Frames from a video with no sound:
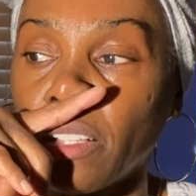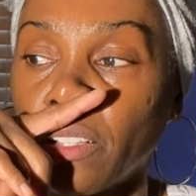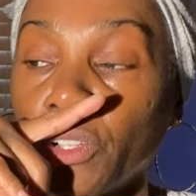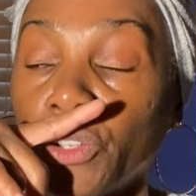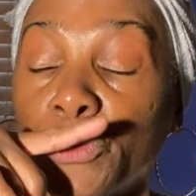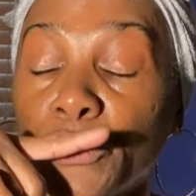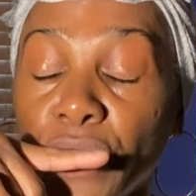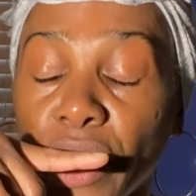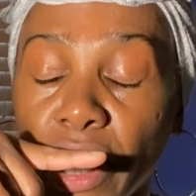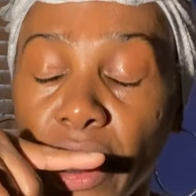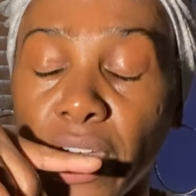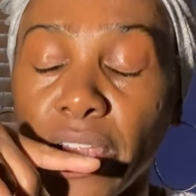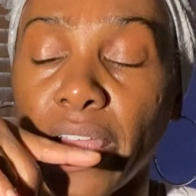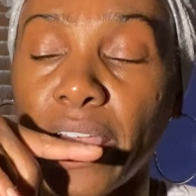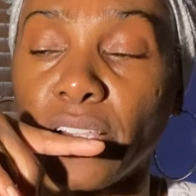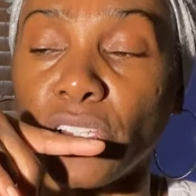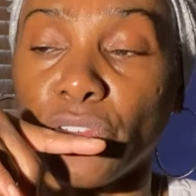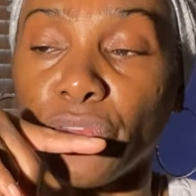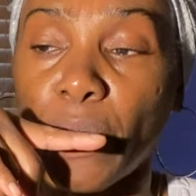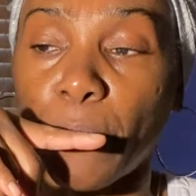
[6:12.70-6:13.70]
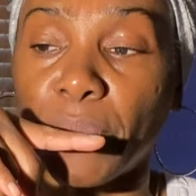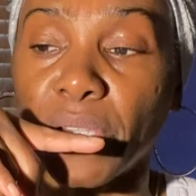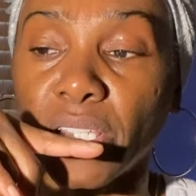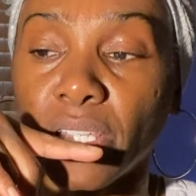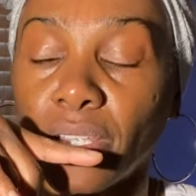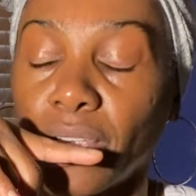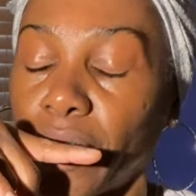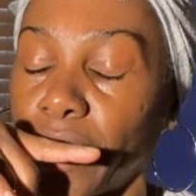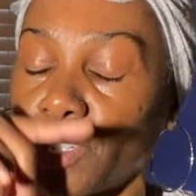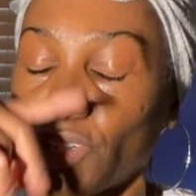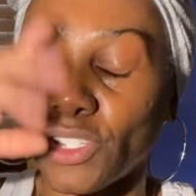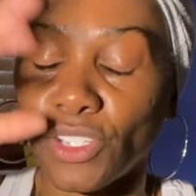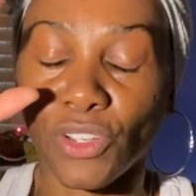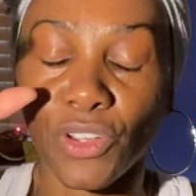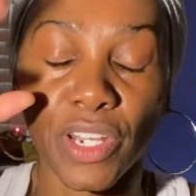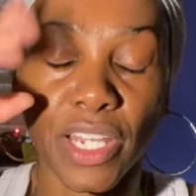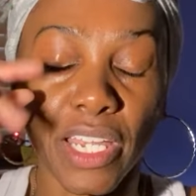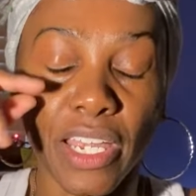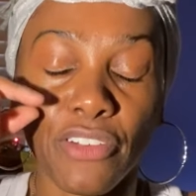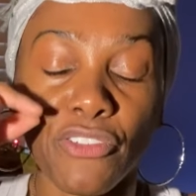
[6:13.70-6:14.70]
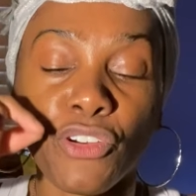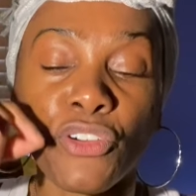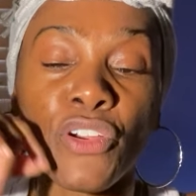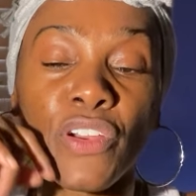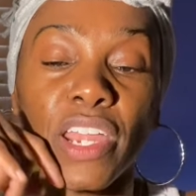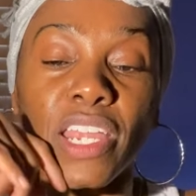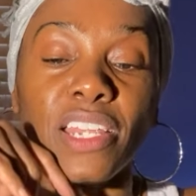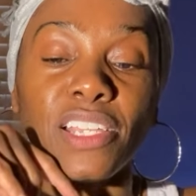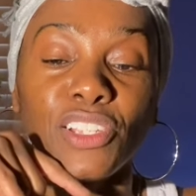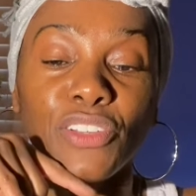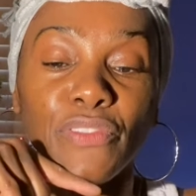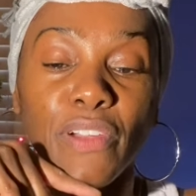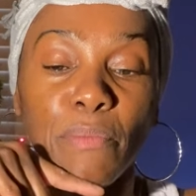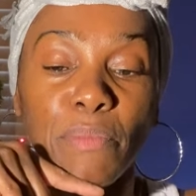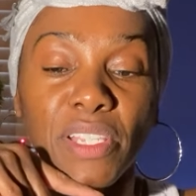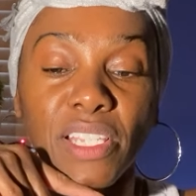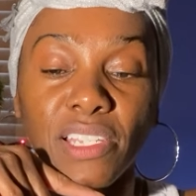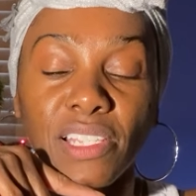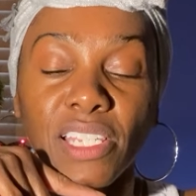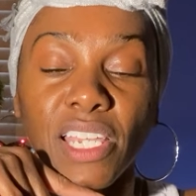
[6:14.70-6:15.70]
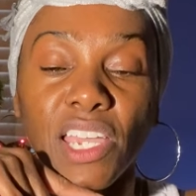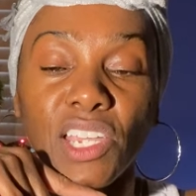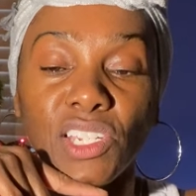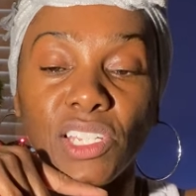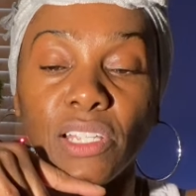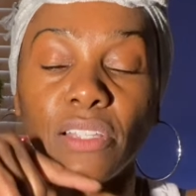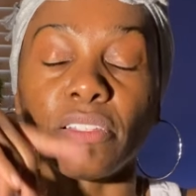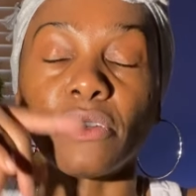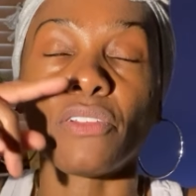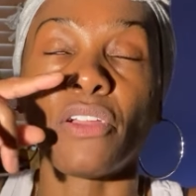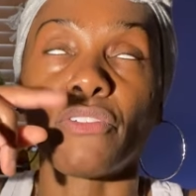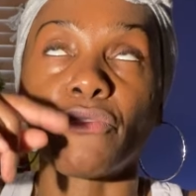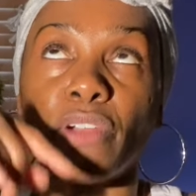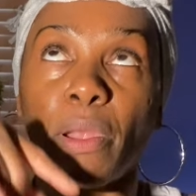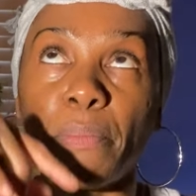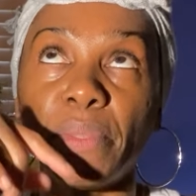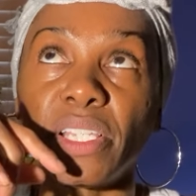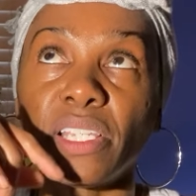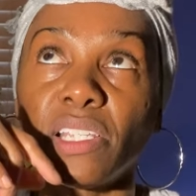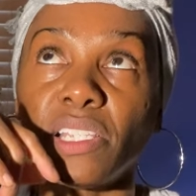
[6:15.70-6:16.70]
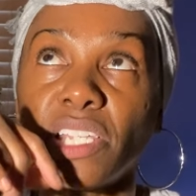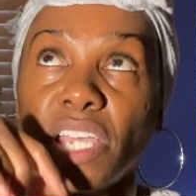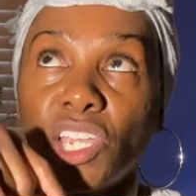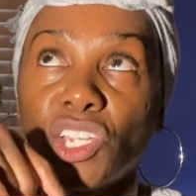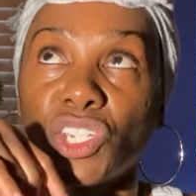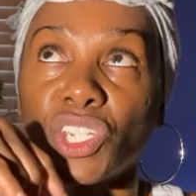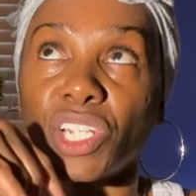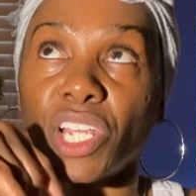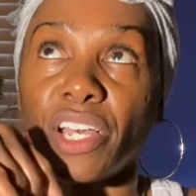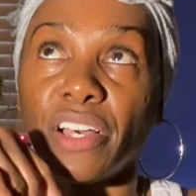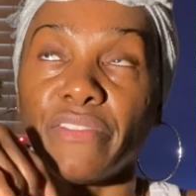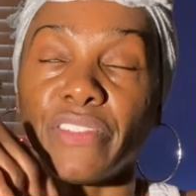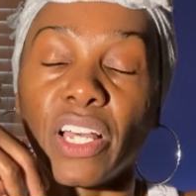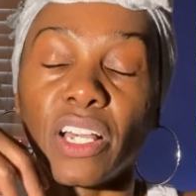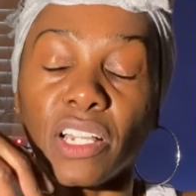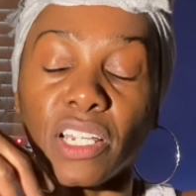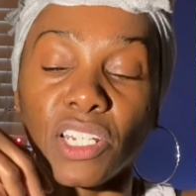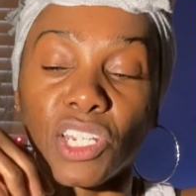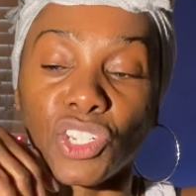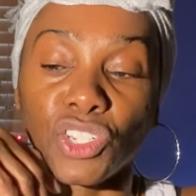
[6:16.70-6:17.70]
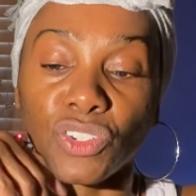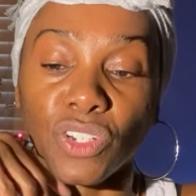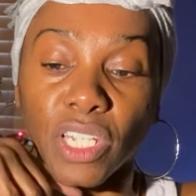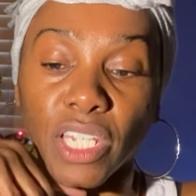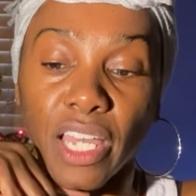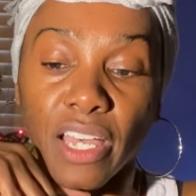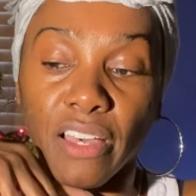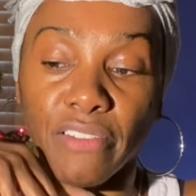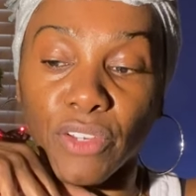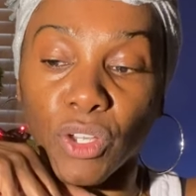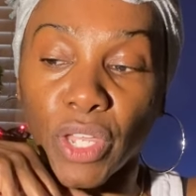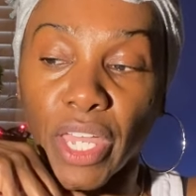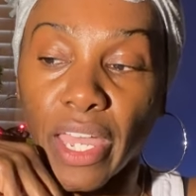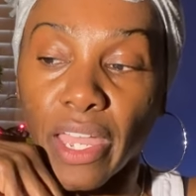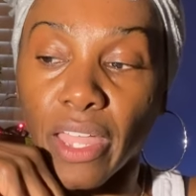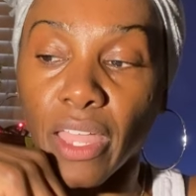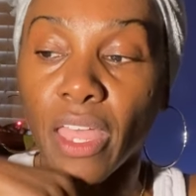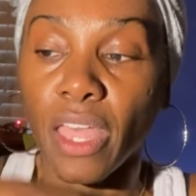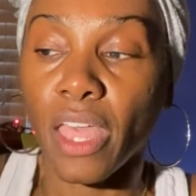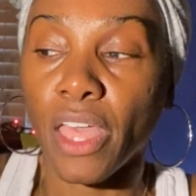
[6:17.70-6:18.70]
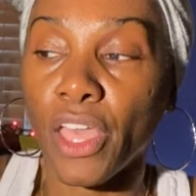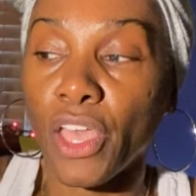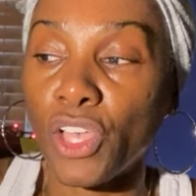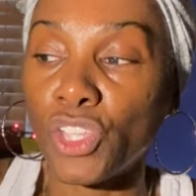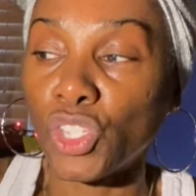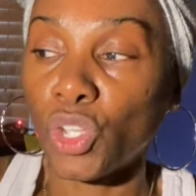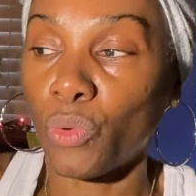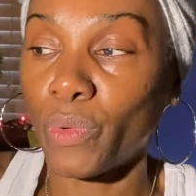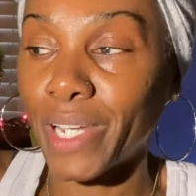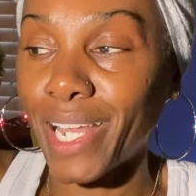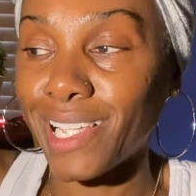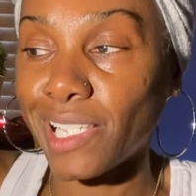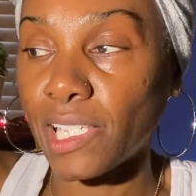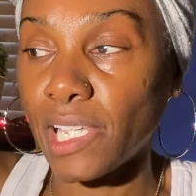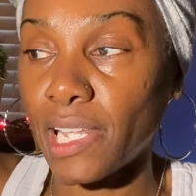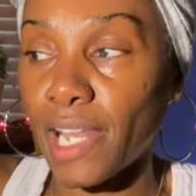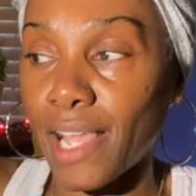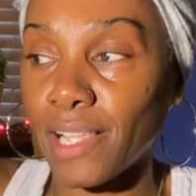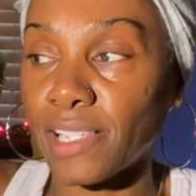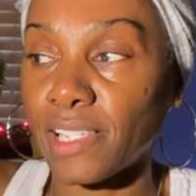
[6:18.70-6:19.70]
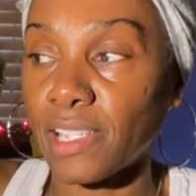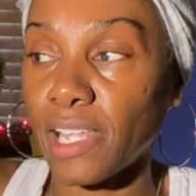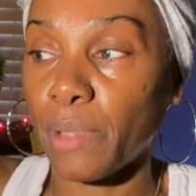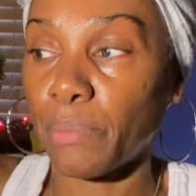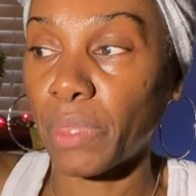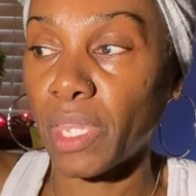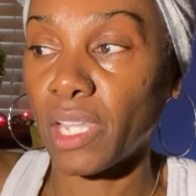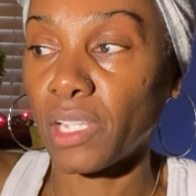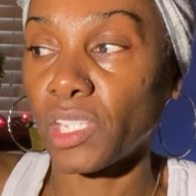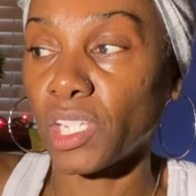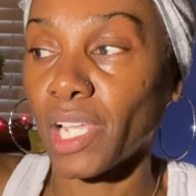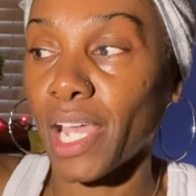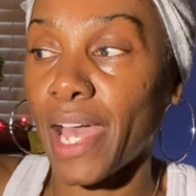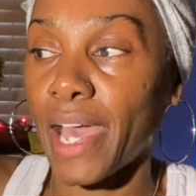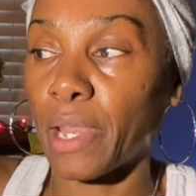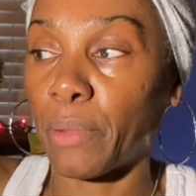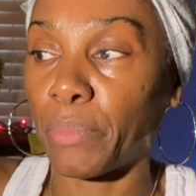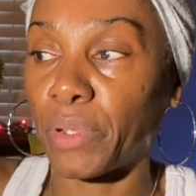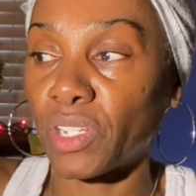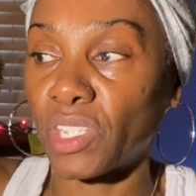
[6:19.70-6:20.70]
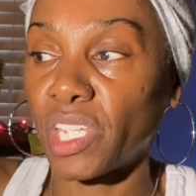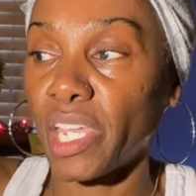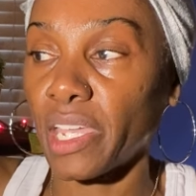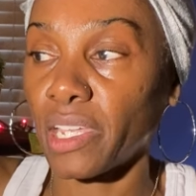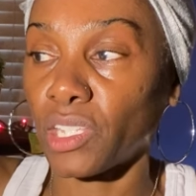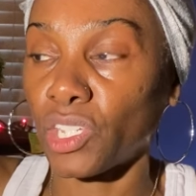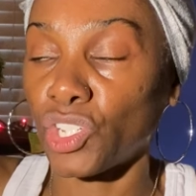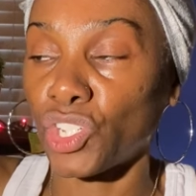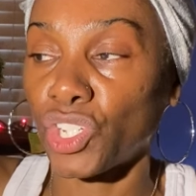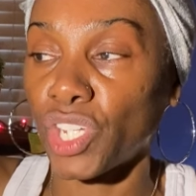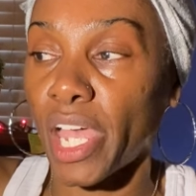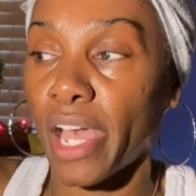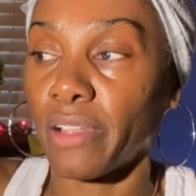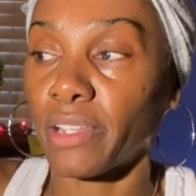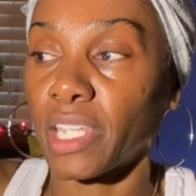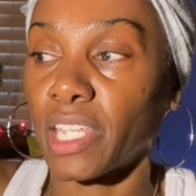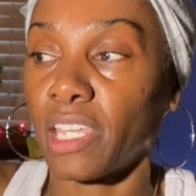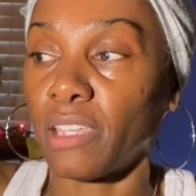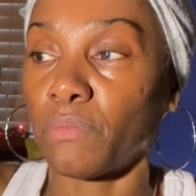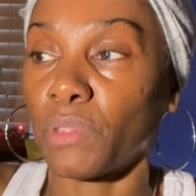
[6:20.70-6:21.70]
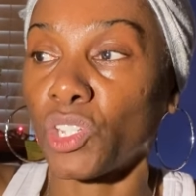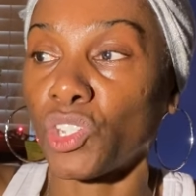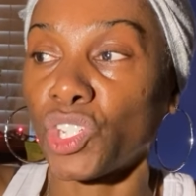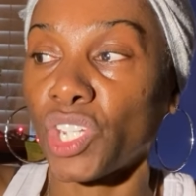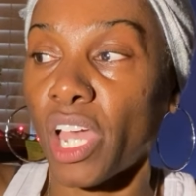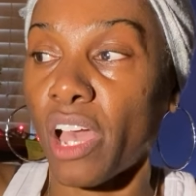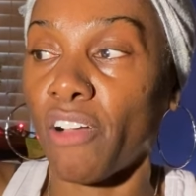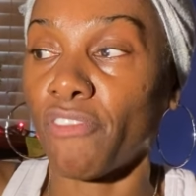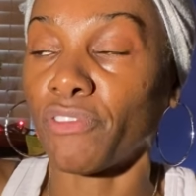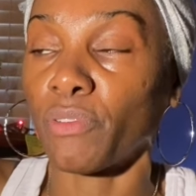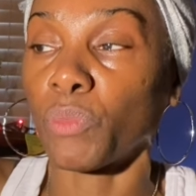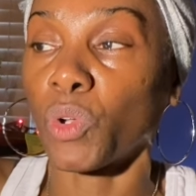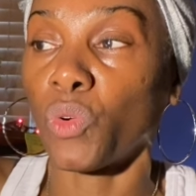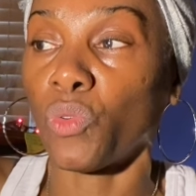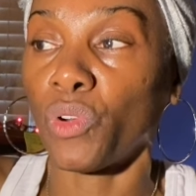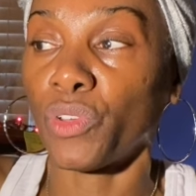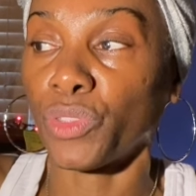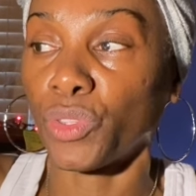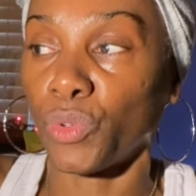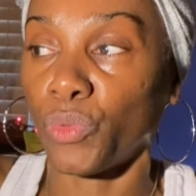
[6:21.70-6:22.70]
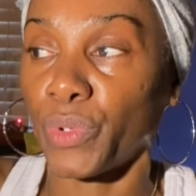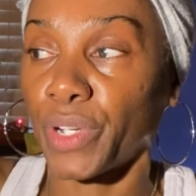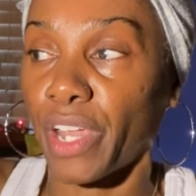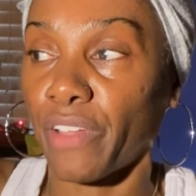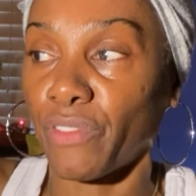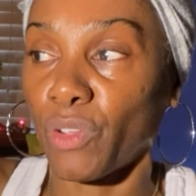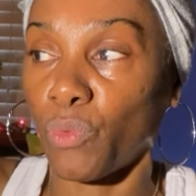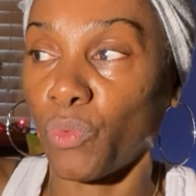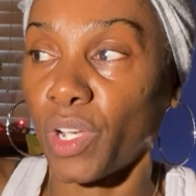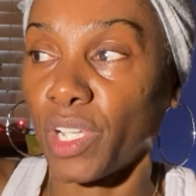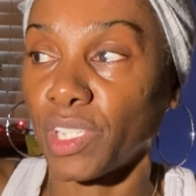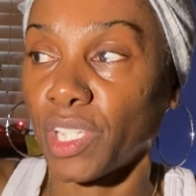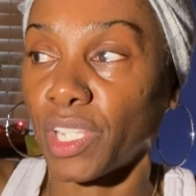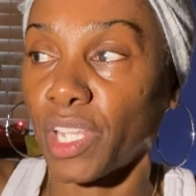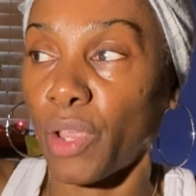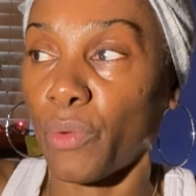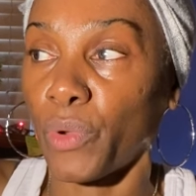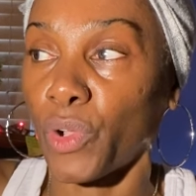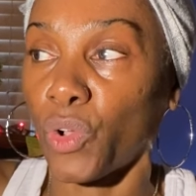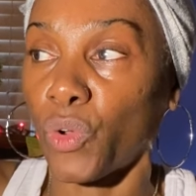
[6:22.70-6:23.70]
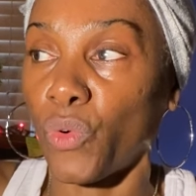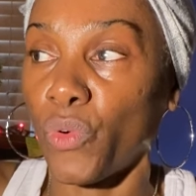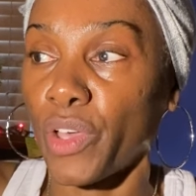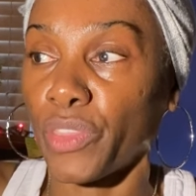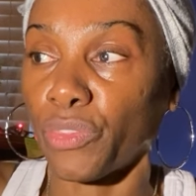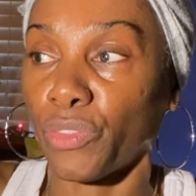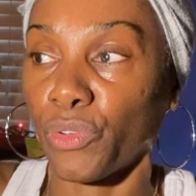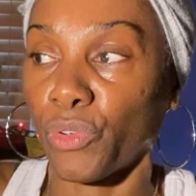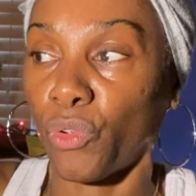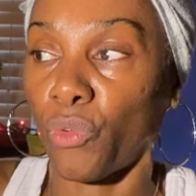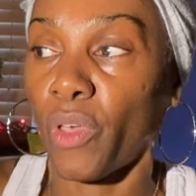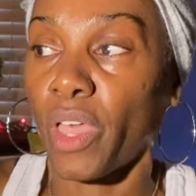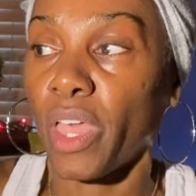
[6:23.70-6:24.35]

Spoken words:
green is and I just saw it again. Green is a representation of unconditional love, okay? So when I said I stepped in to kind of protect this child, to keep this child from going through whatever it was that they were going through,